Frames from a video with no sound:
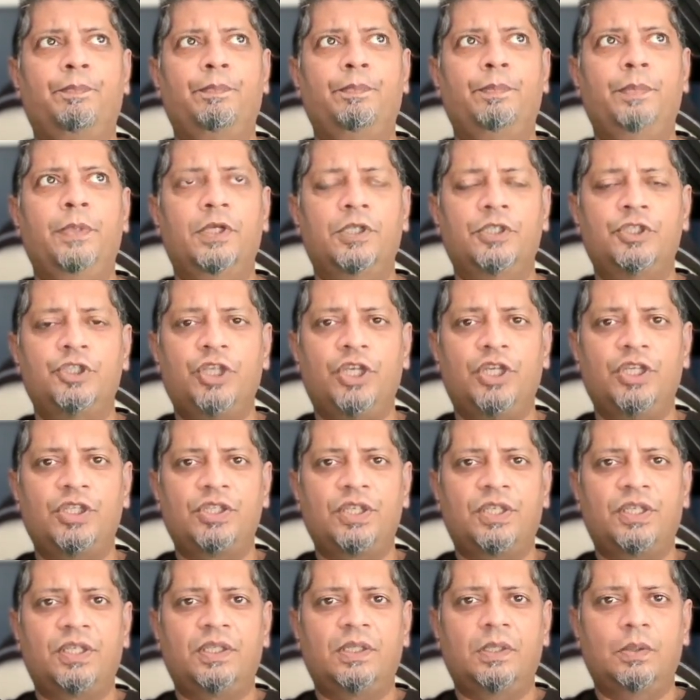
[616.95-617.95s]

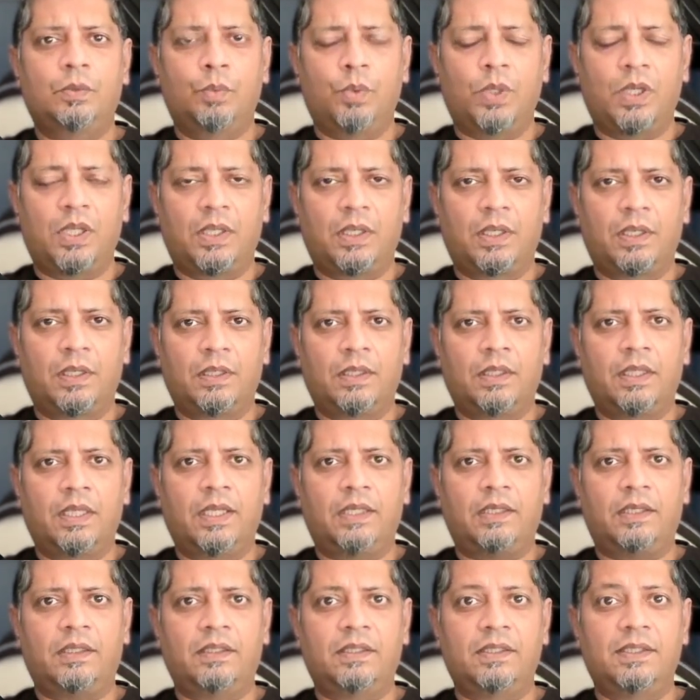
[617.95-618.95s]
purchasing the one
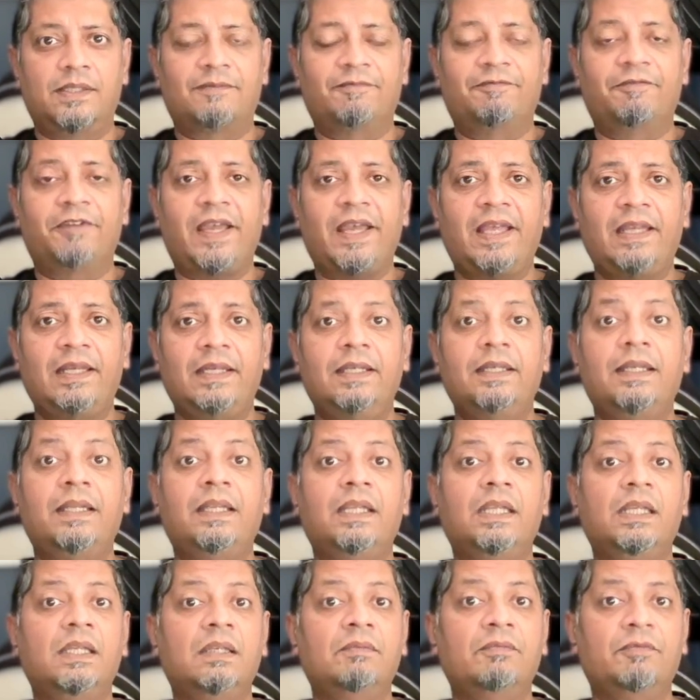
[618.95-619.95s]
that is
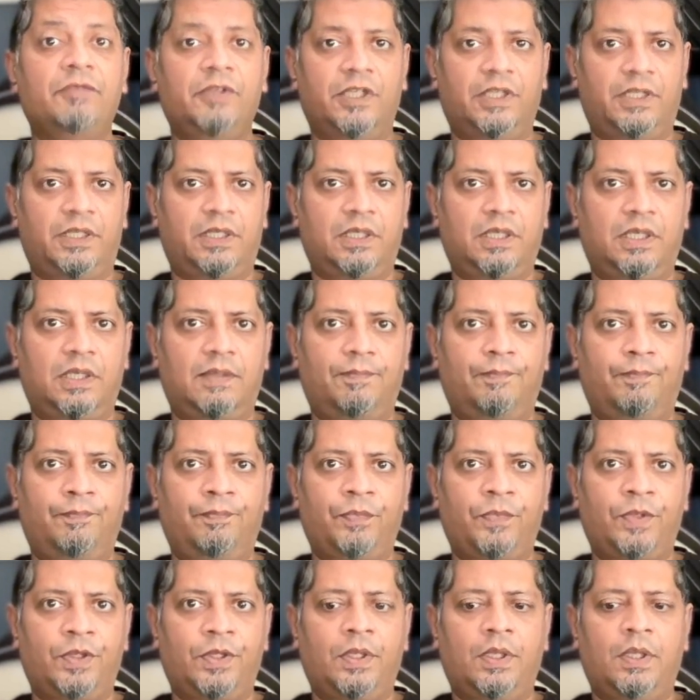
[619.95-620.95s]
valid in Vietnam.
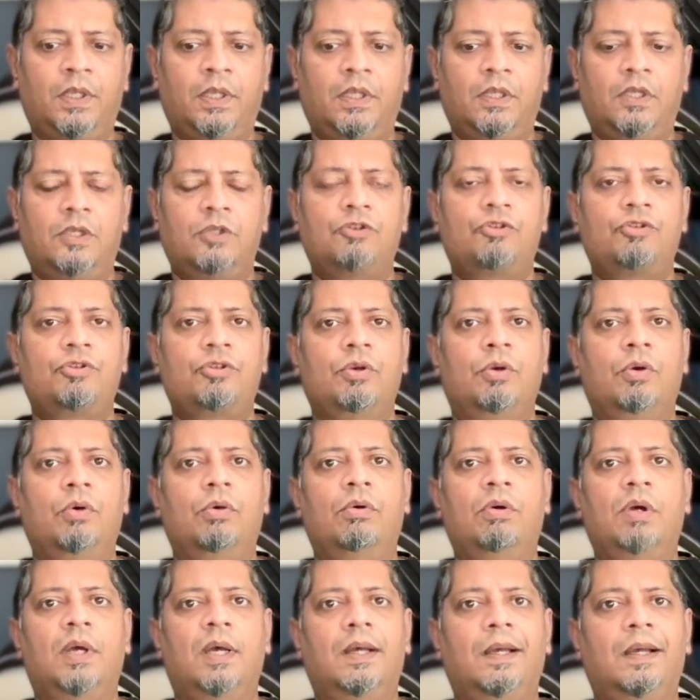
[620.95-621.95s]

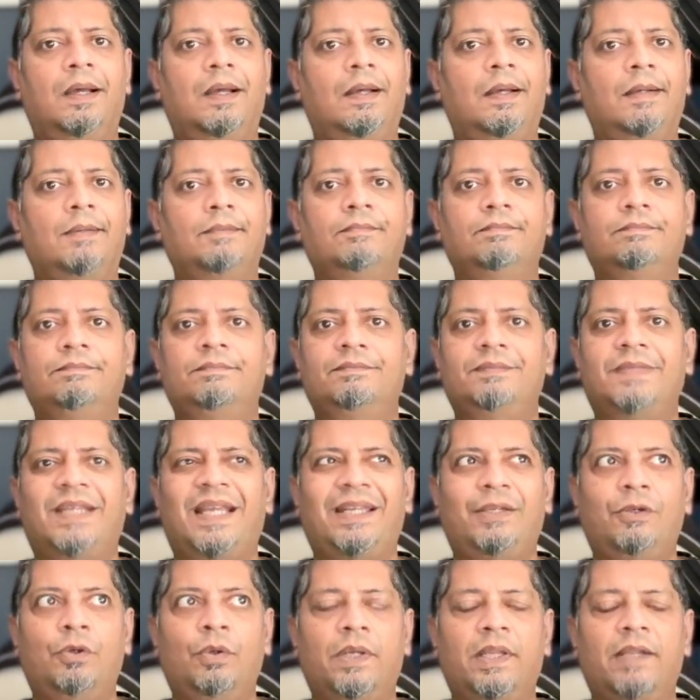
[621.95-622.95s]
So
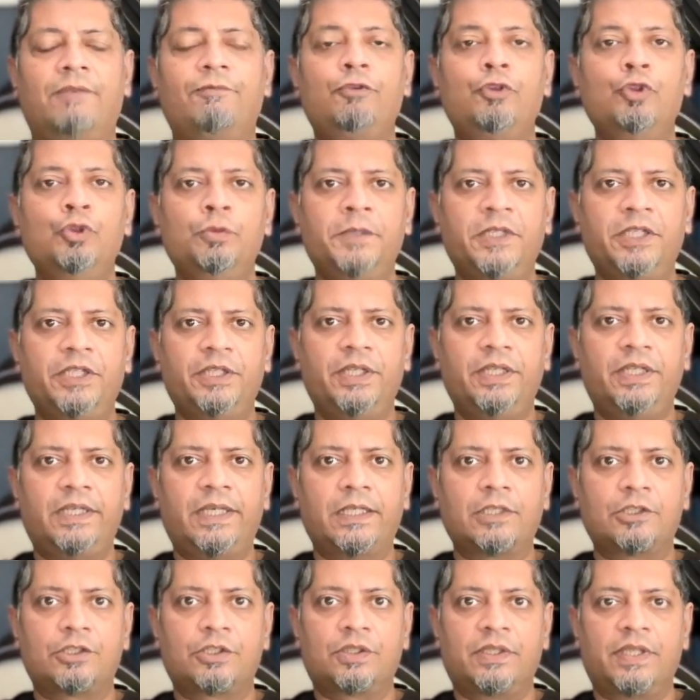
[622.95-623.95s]
I don't have too many
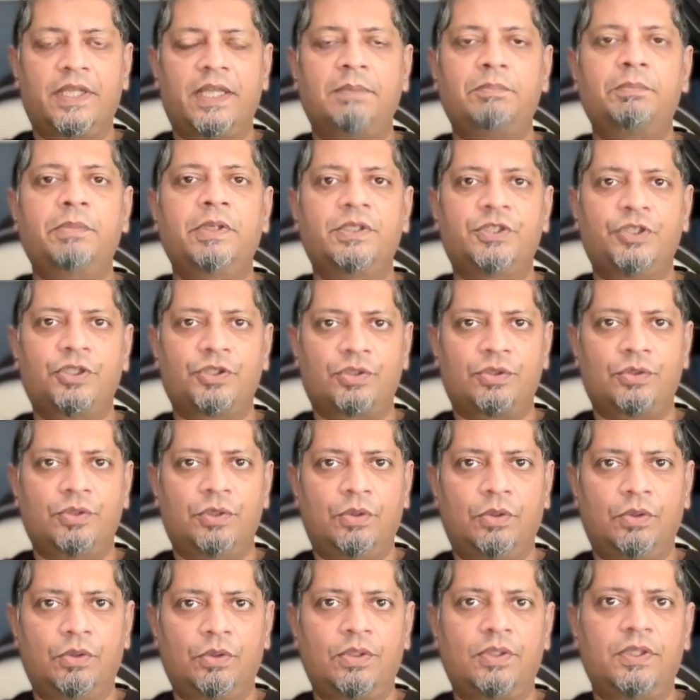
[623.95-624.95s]
details on that, but just
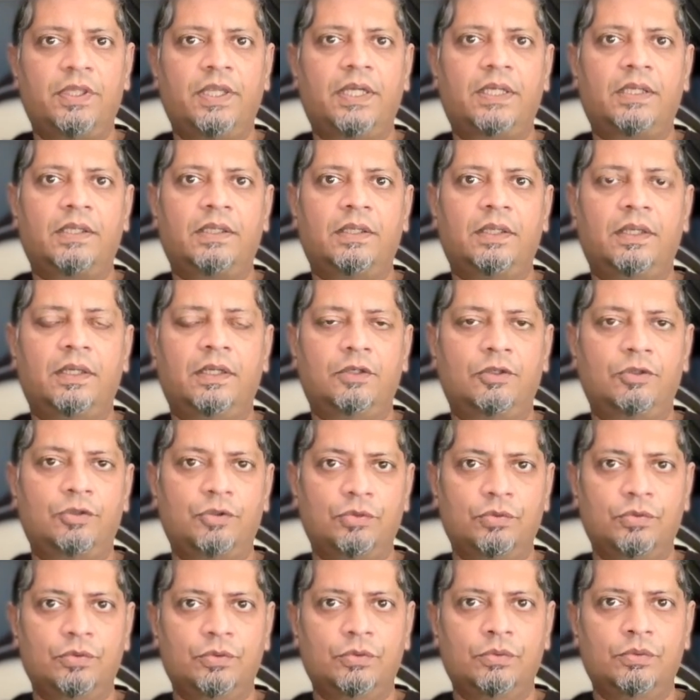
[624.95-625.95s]
note that there are
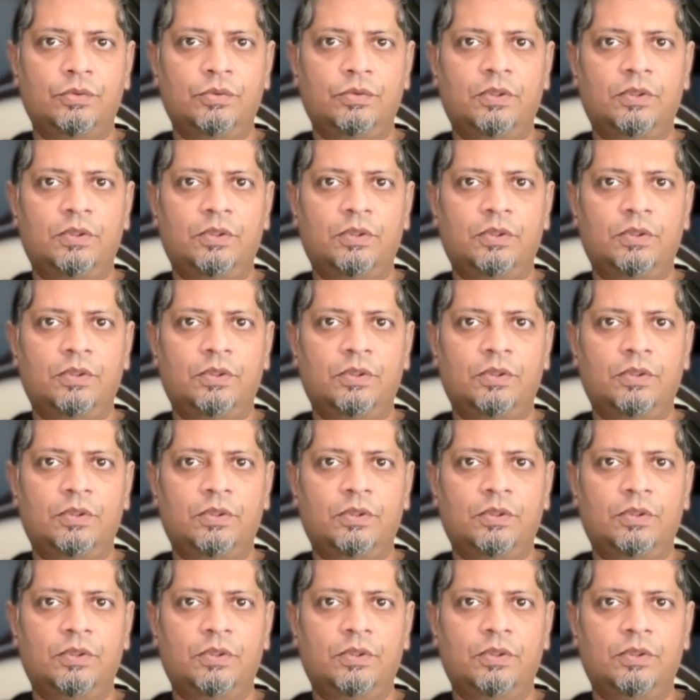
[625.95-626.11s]
two